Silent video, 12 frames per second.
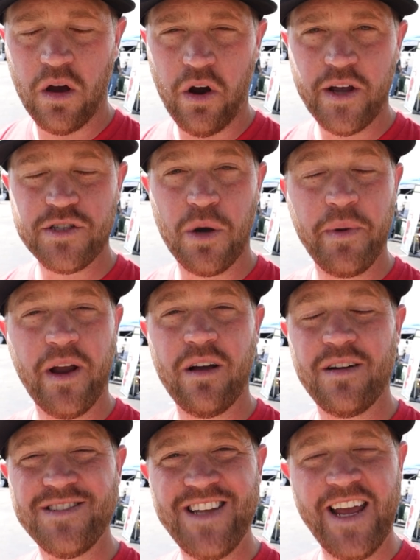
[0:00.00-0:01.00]
All right, so I'm here
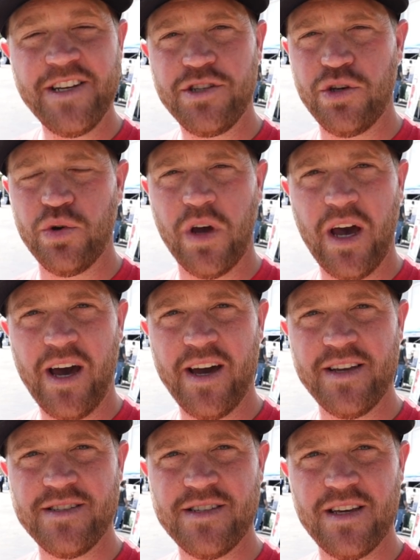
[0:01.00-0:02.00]
on day two,
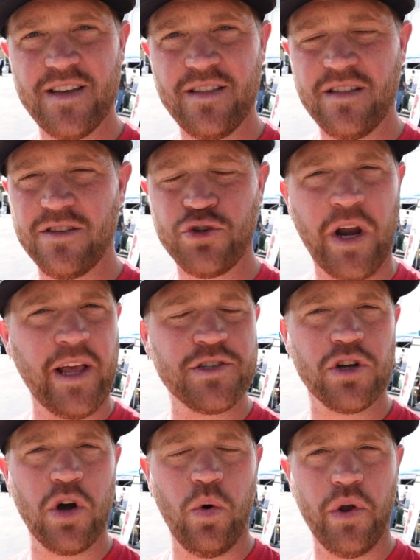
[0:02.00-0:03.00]
guys. Trainings
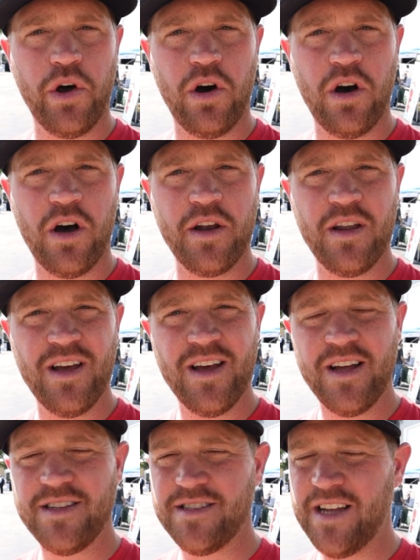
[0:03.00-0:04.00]
are going on.
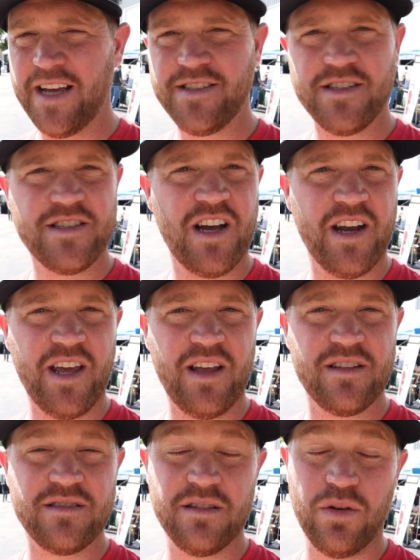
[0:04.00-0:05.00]
It's nice and sunny.
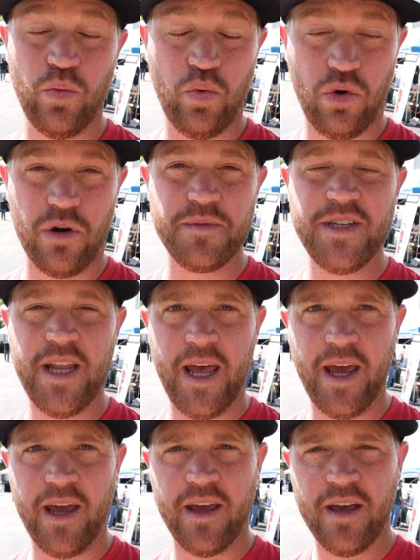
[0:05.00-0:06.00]
It's a little warm
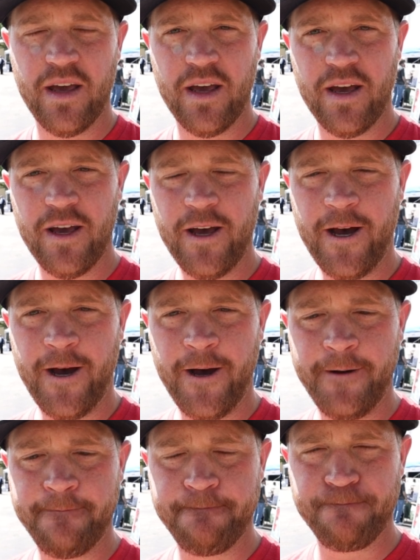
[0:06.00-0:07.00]
today.
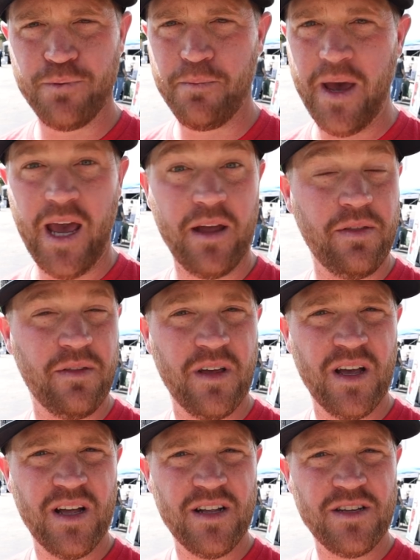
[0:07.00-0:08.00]
But man,
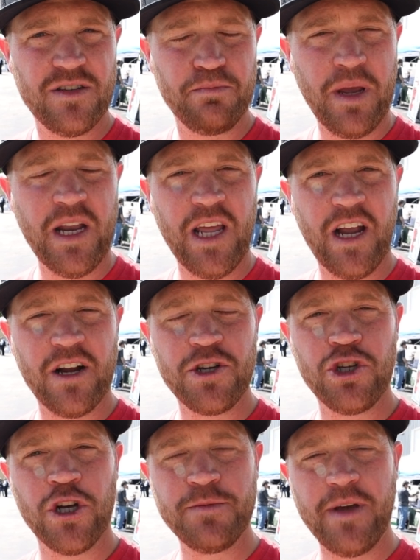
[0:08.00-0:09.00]
being here
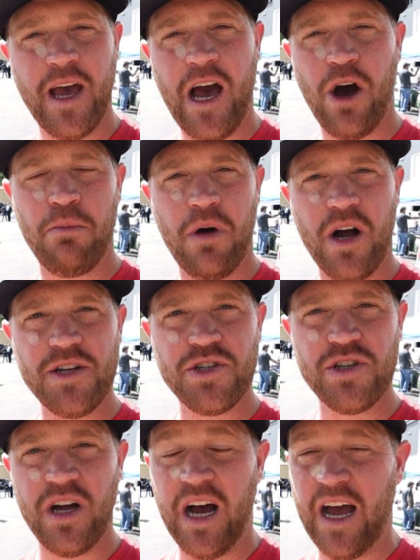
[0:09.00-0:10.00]
shows me how much
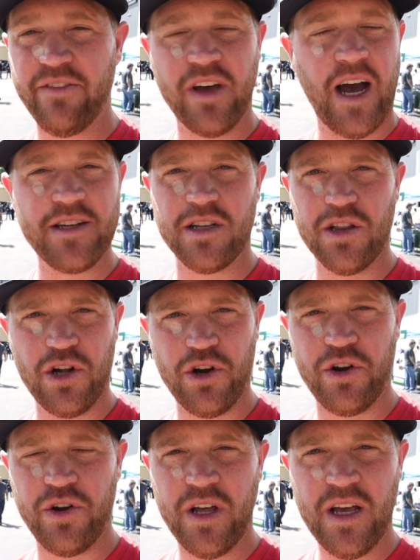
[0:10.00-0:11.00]
I've got to
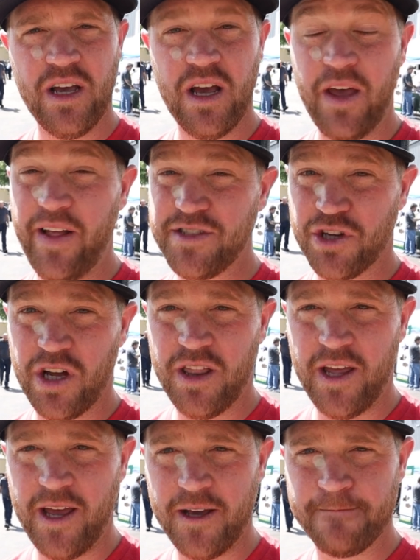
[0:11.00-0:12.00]
learn, and that's a good
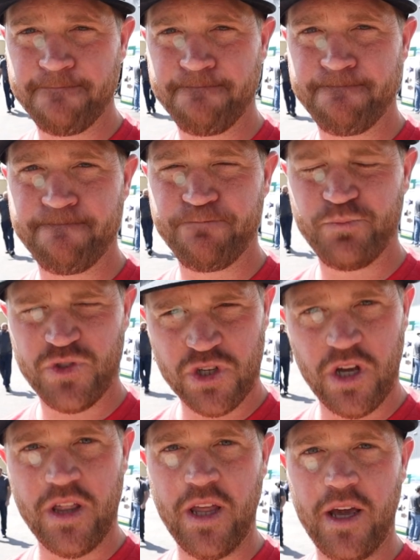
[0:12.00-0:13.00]
thing. It's a
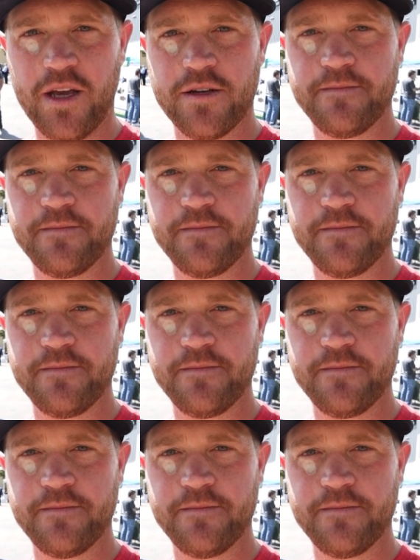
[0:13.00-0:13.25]
good thing.